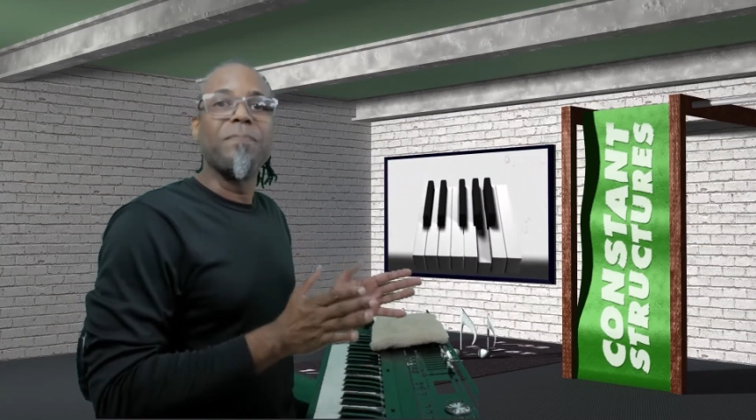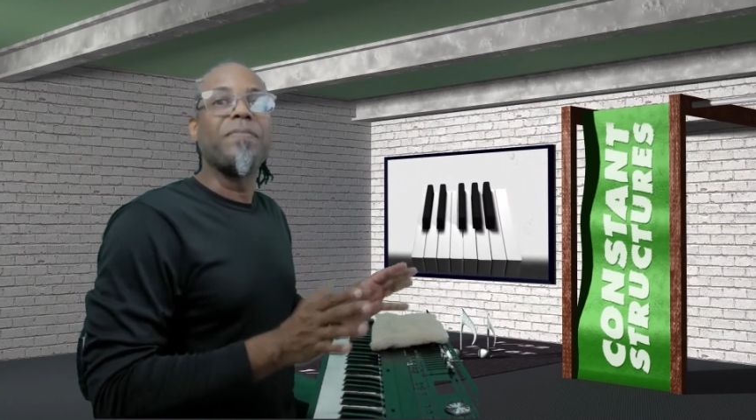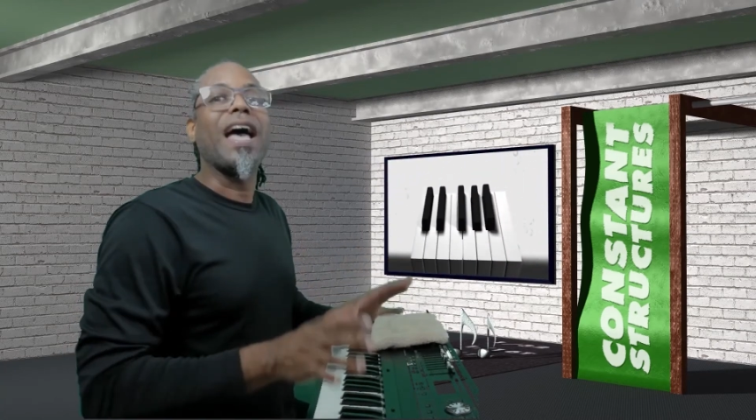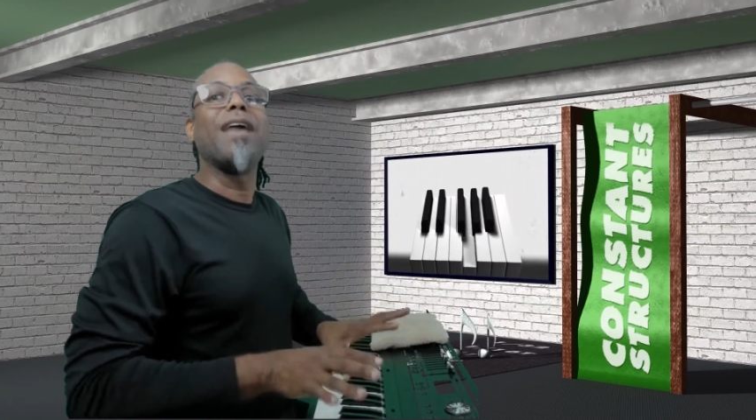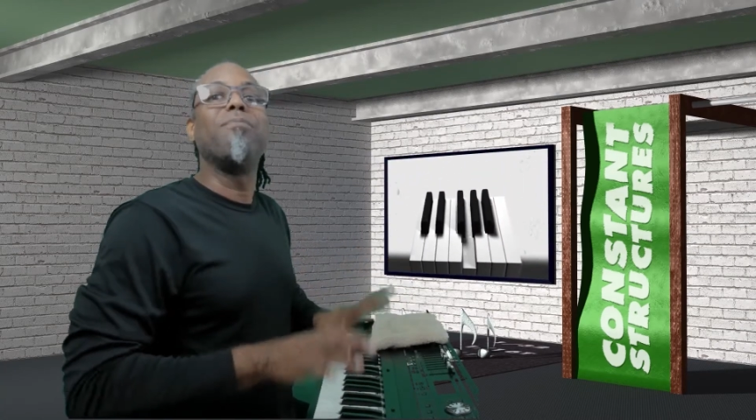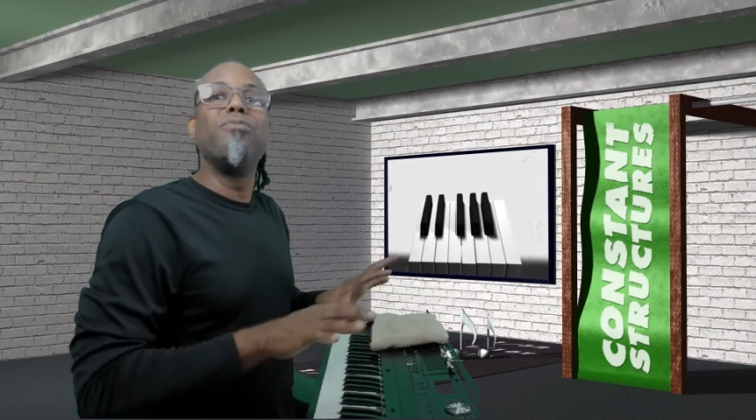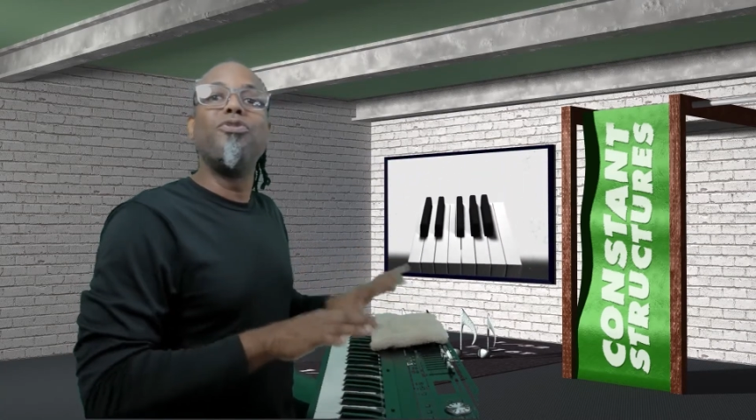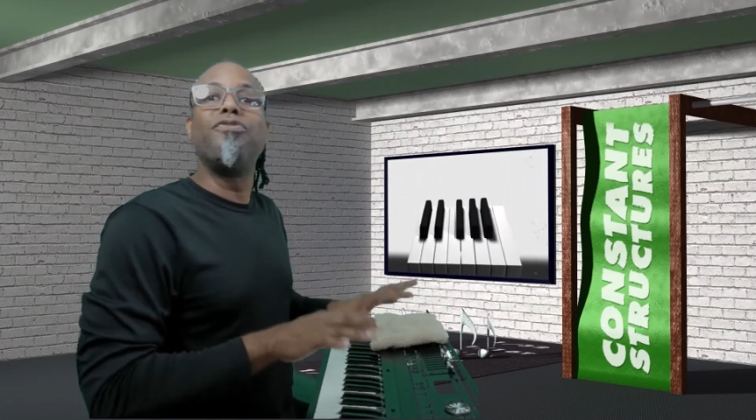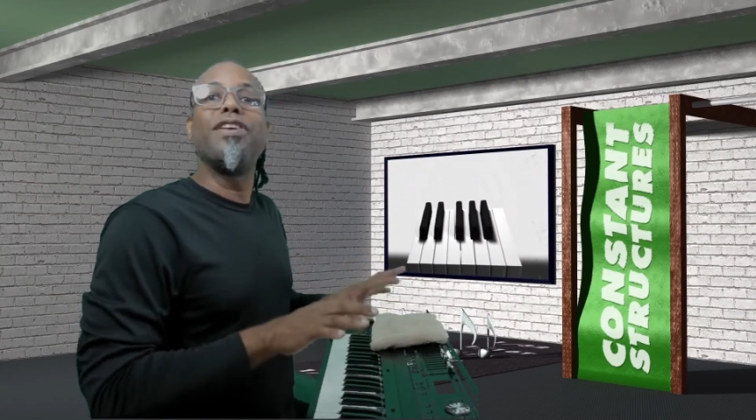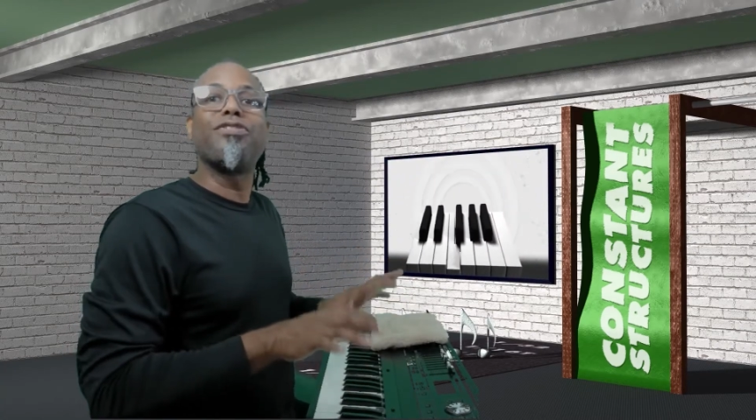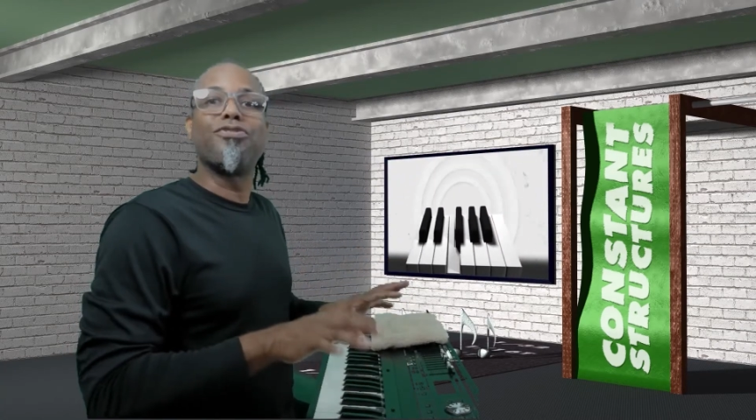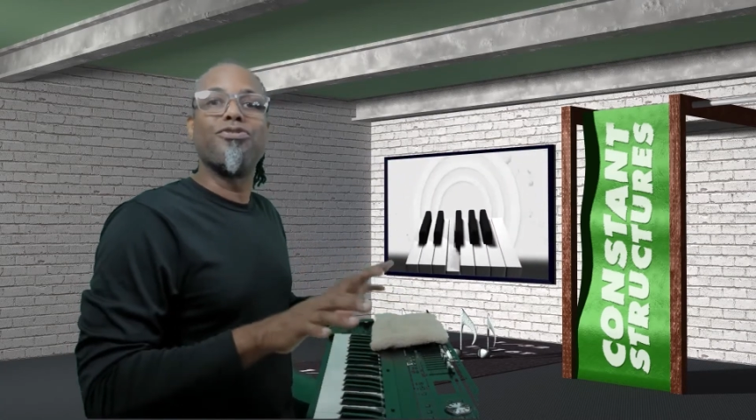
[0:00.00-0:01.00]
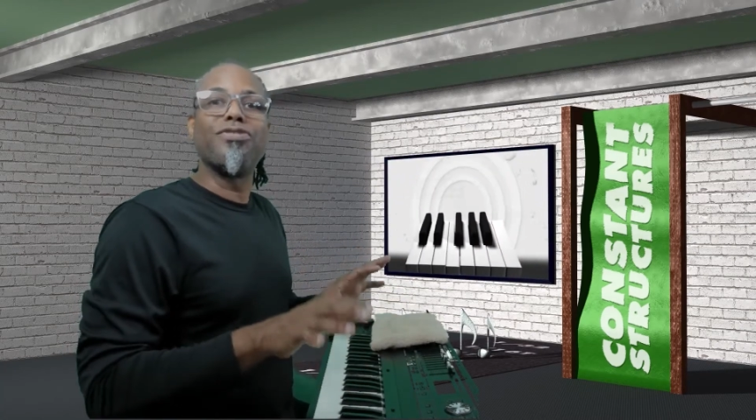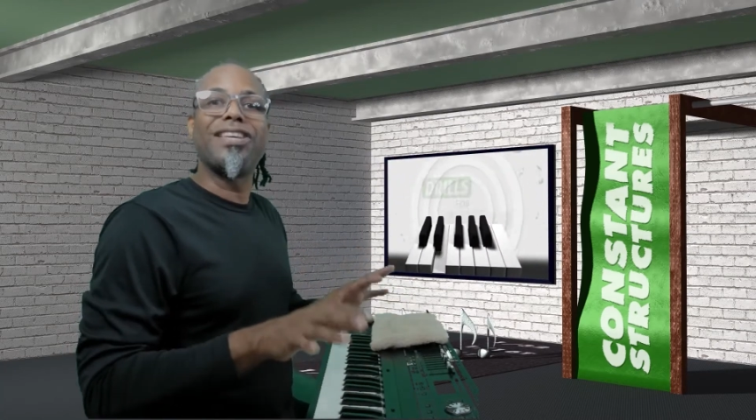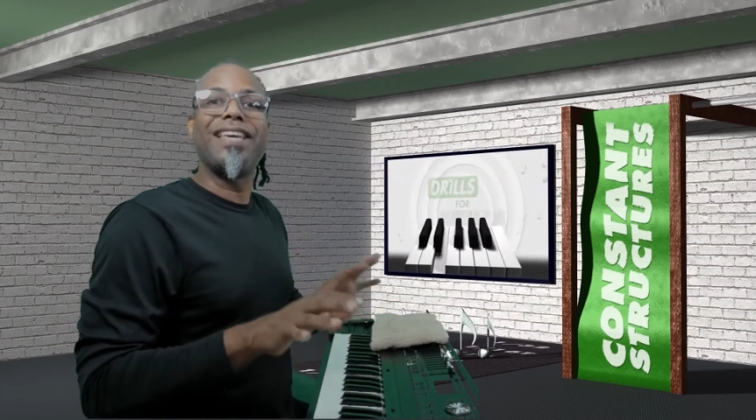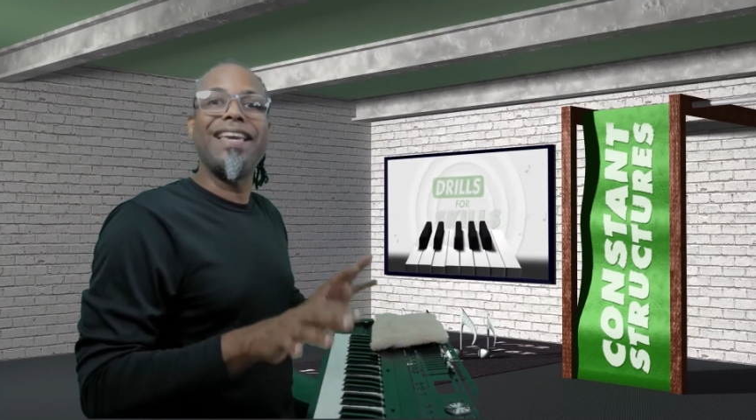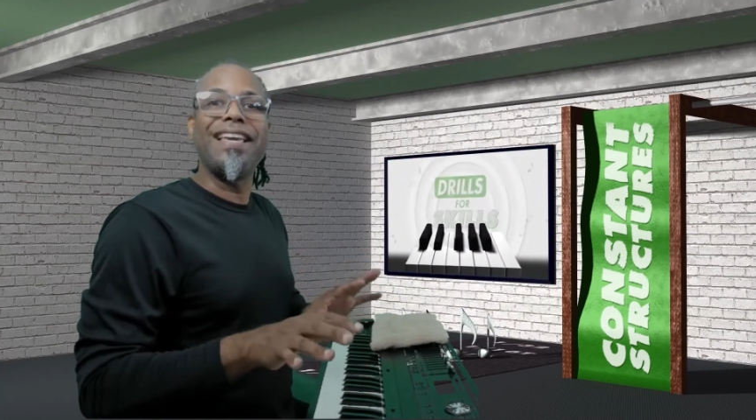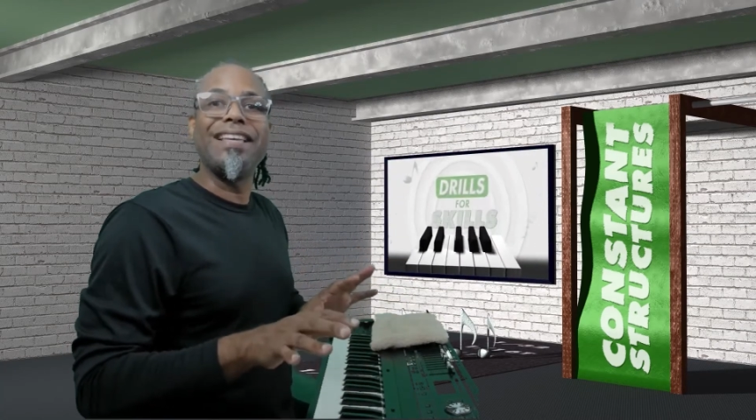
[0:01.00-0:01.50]
and move it through the
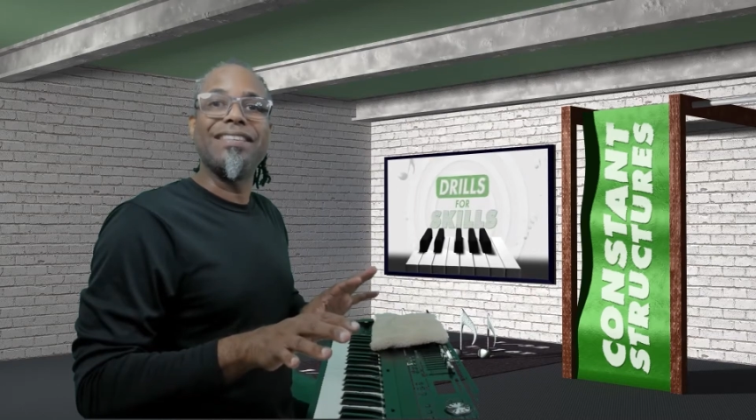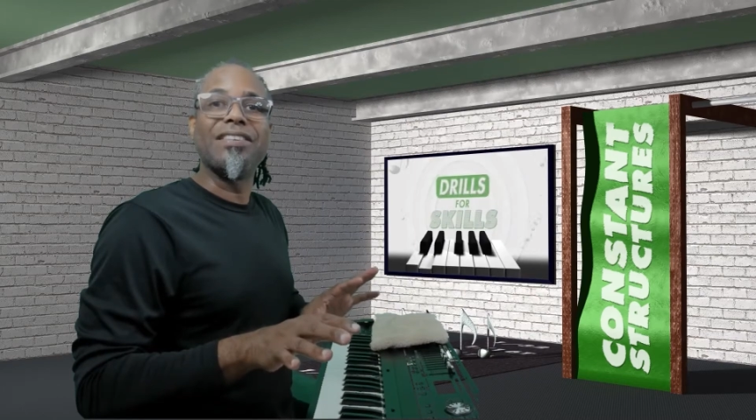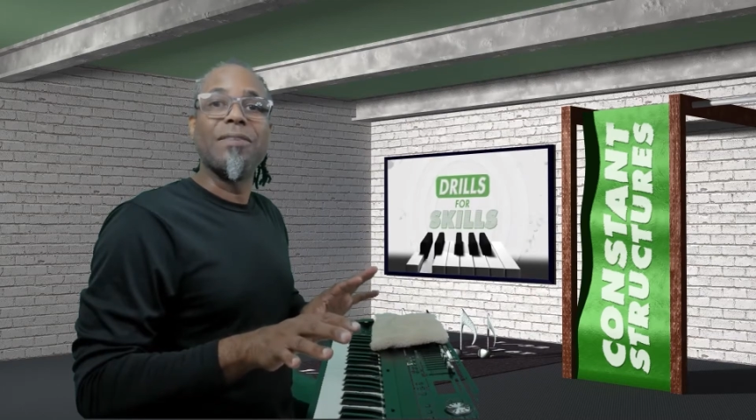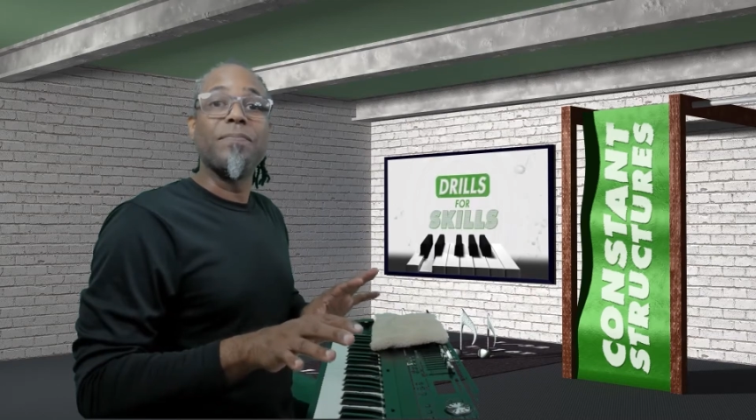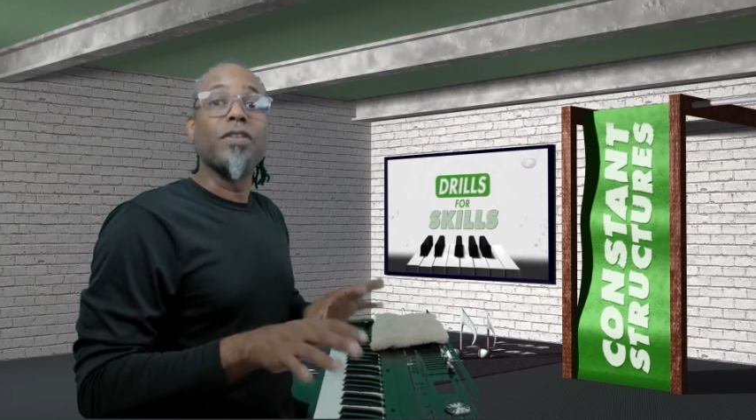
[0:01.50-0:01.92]
keys.